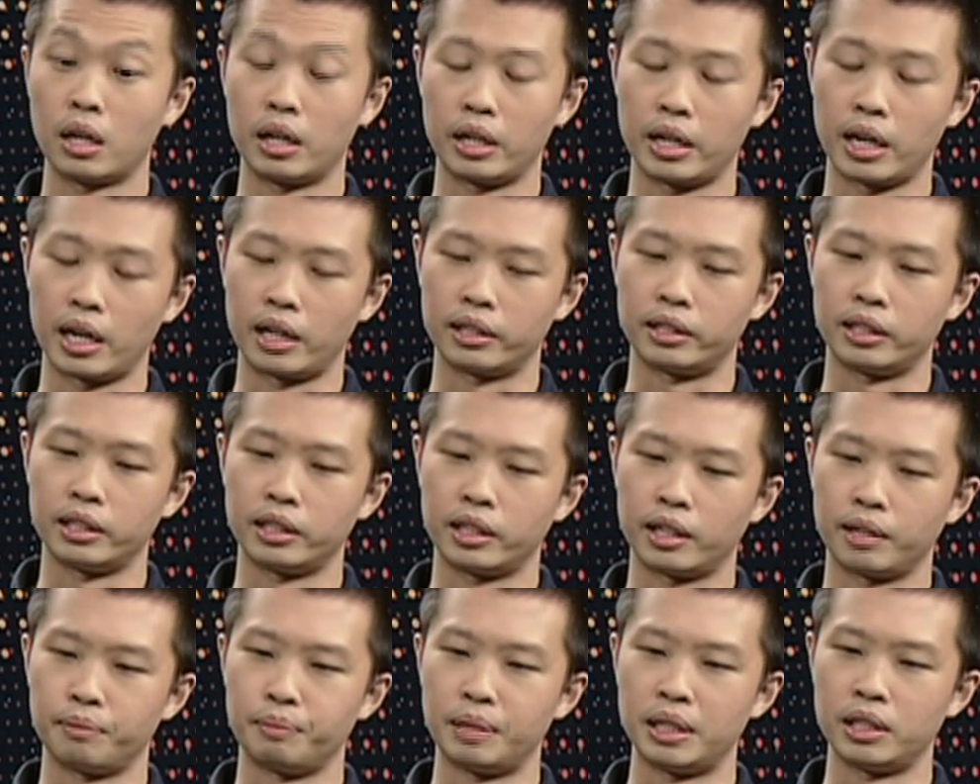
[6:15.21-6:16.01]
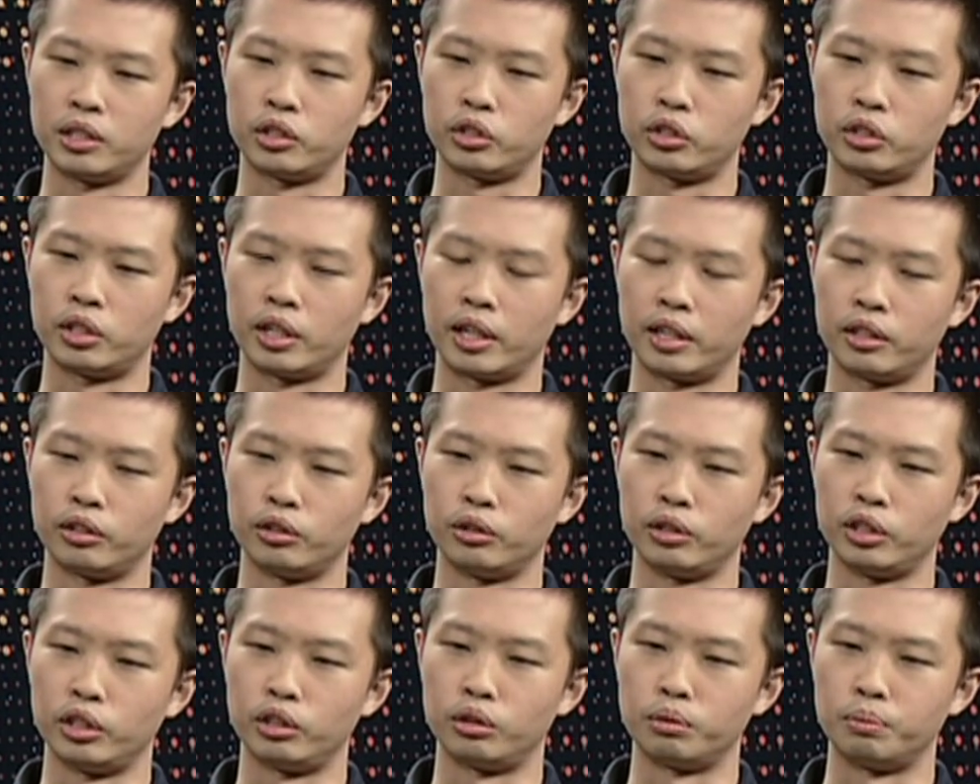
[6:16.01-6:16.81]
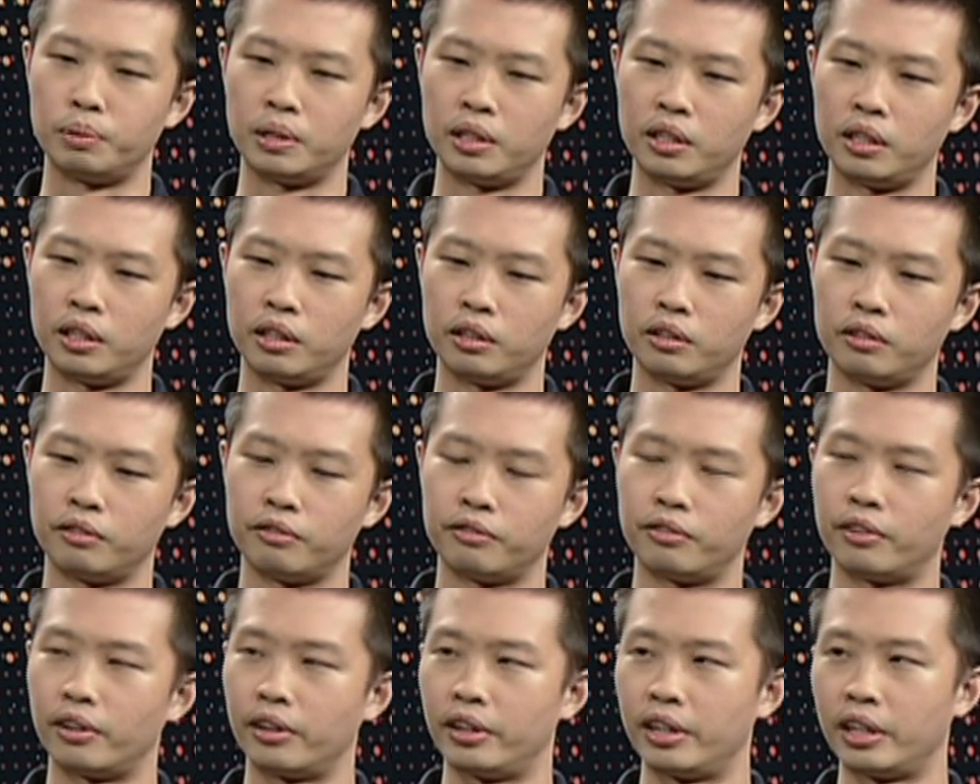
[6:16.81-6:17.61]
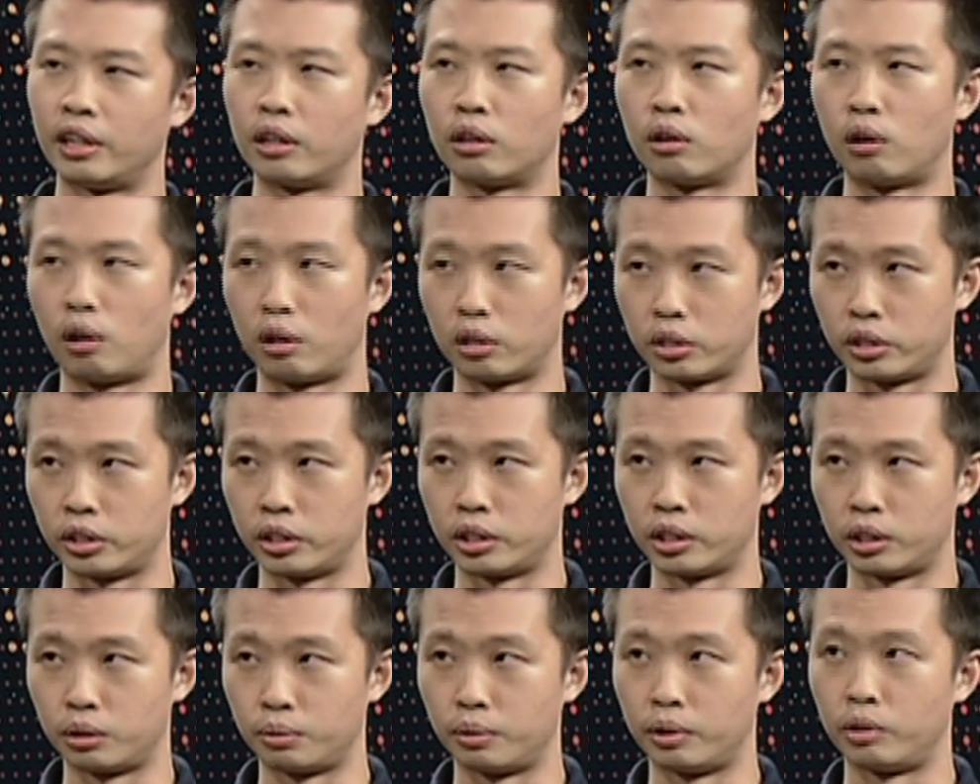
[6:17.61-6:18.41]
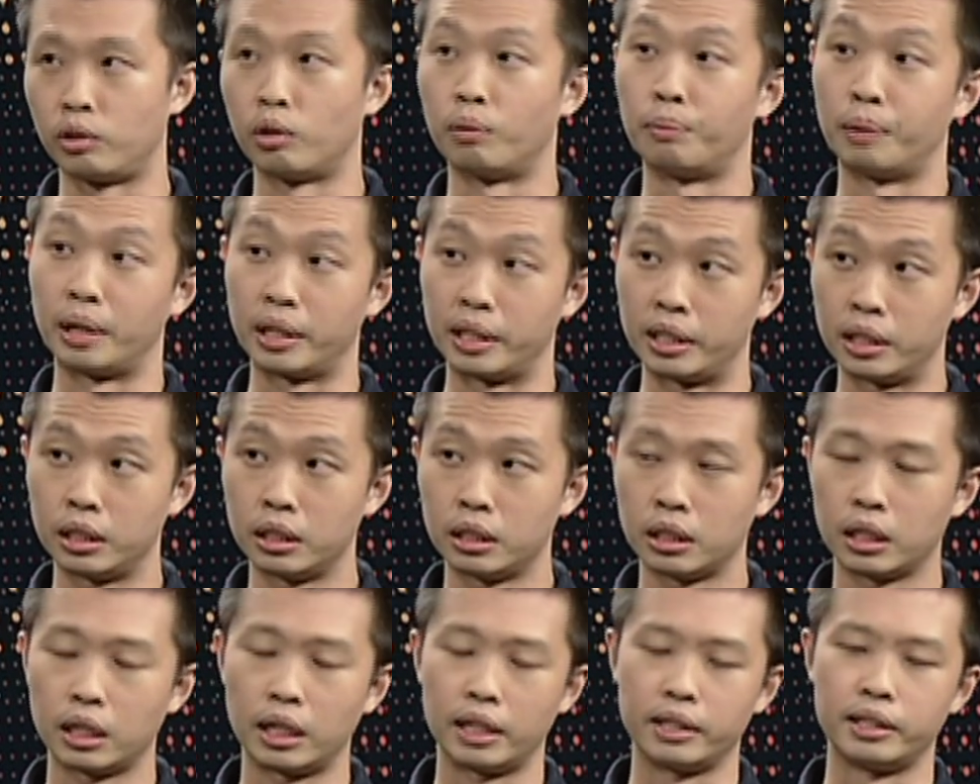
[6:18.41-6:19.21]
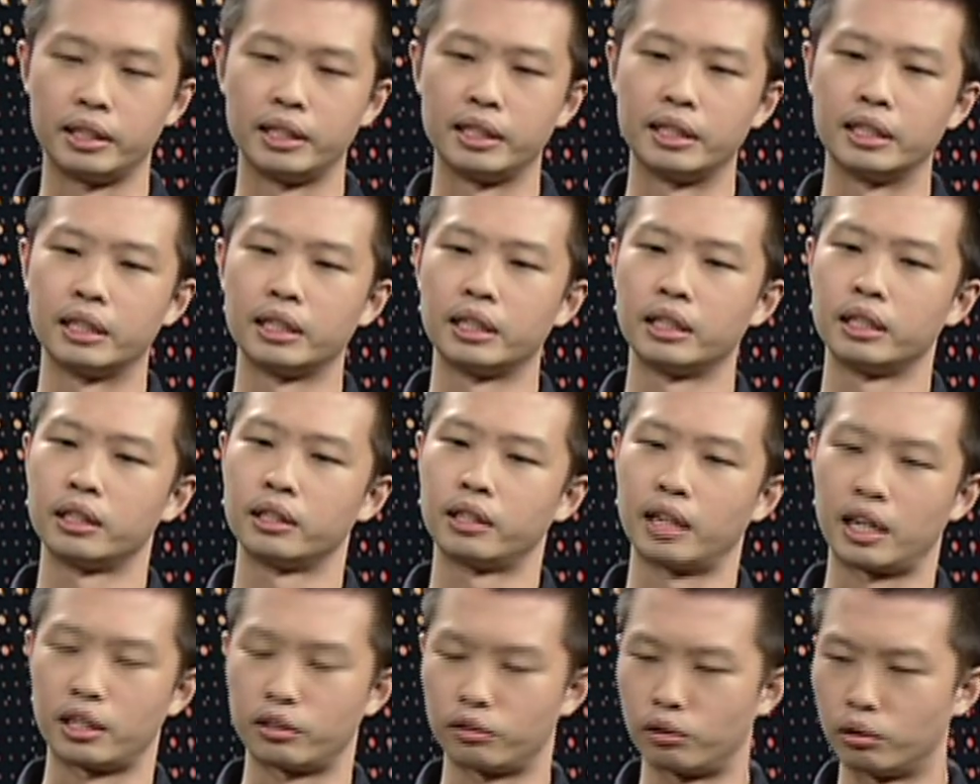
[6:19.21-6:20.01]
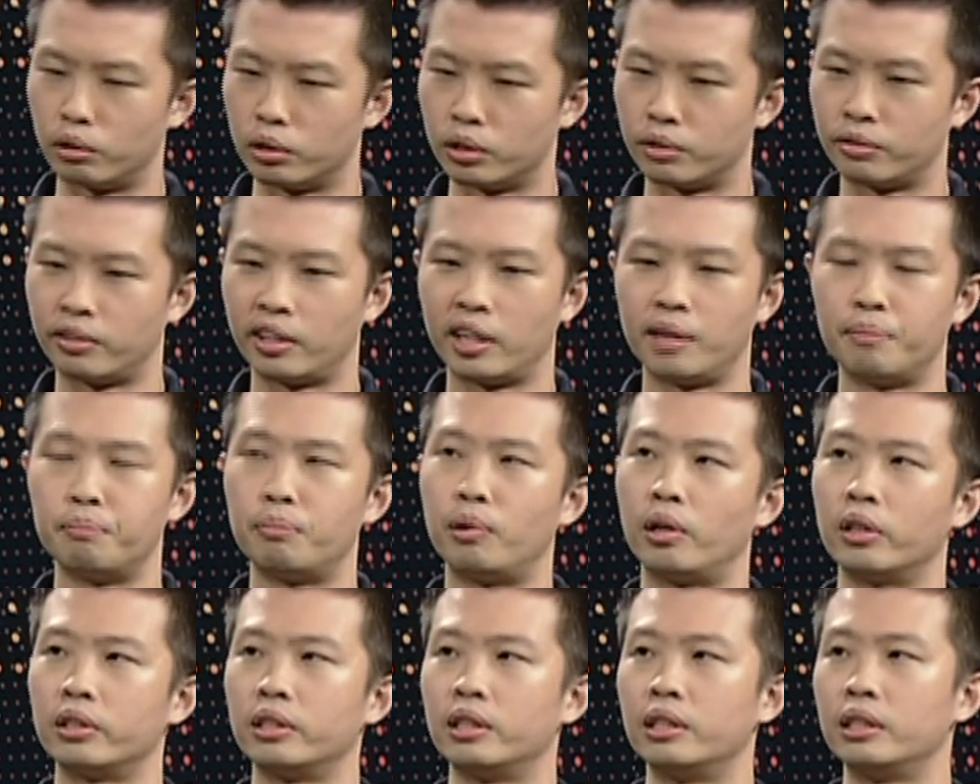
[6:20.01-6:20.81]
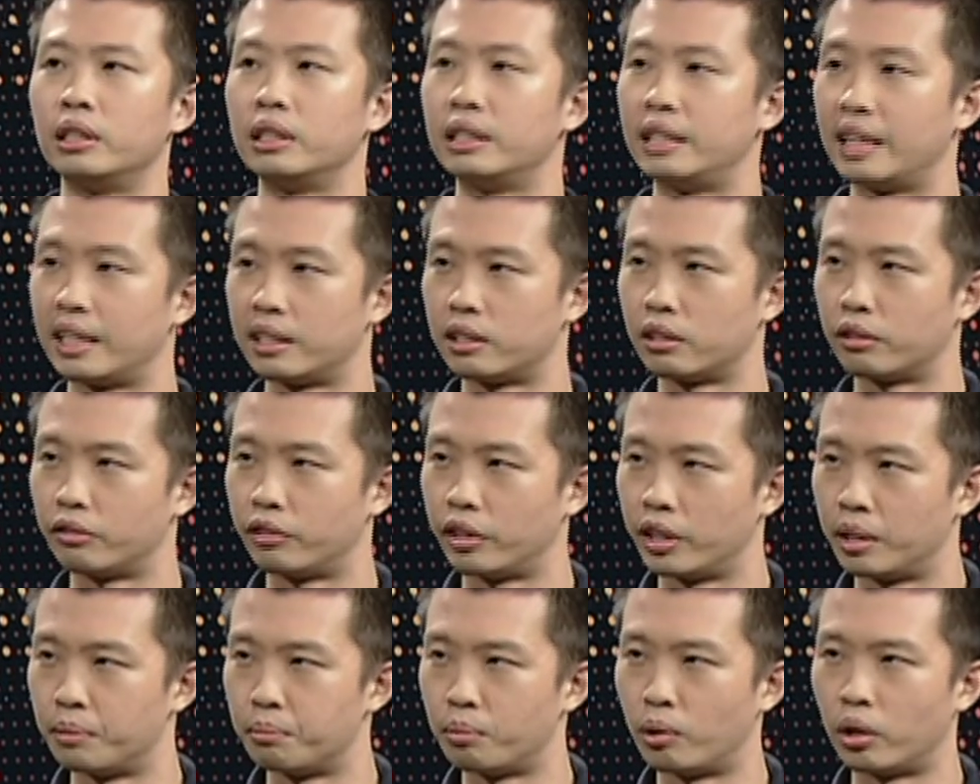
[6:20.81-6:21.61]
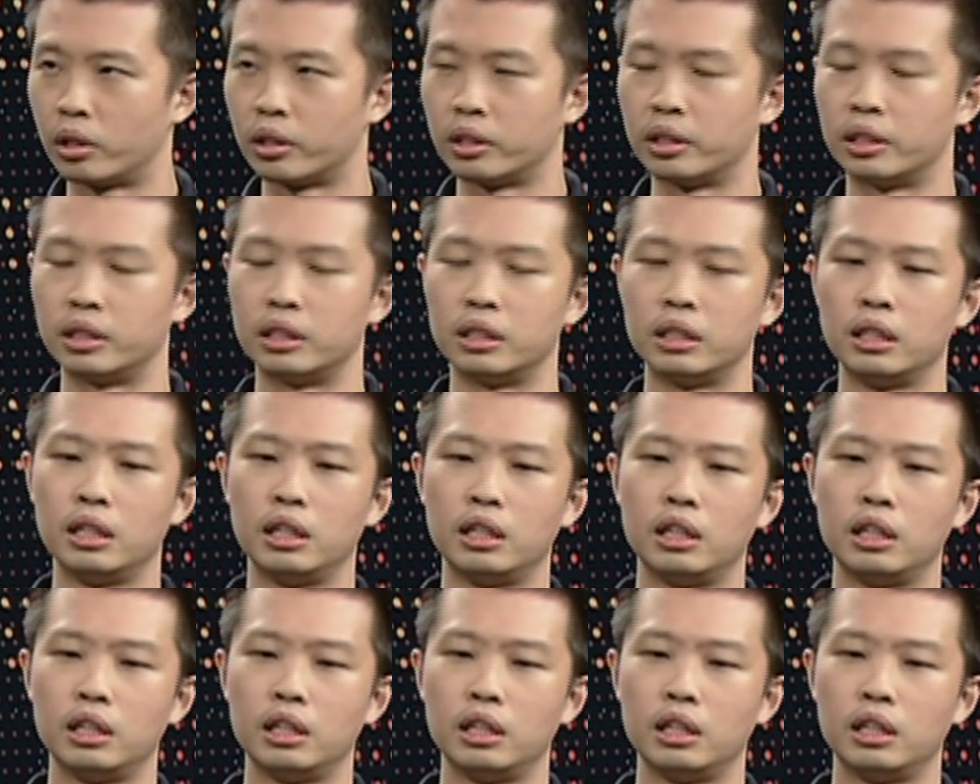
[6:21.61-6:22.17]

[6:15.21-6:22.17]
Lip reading: Yeah, I think that means that you need to be very cautious with your money. I think cash flow is very important. Debts are very important.